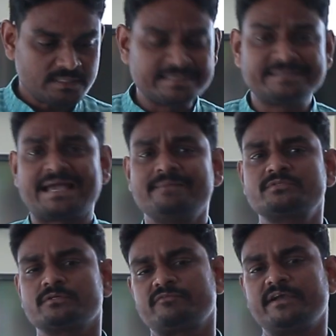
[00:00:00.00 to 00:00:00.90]
the
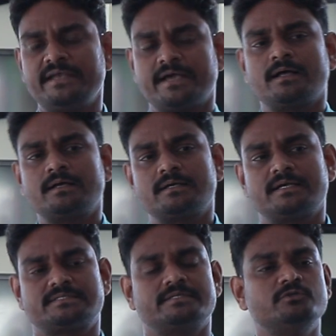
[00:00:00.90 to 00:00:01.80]
Times of India
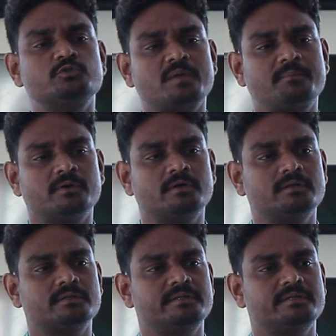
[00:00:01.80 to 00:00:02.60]
as a newspaper,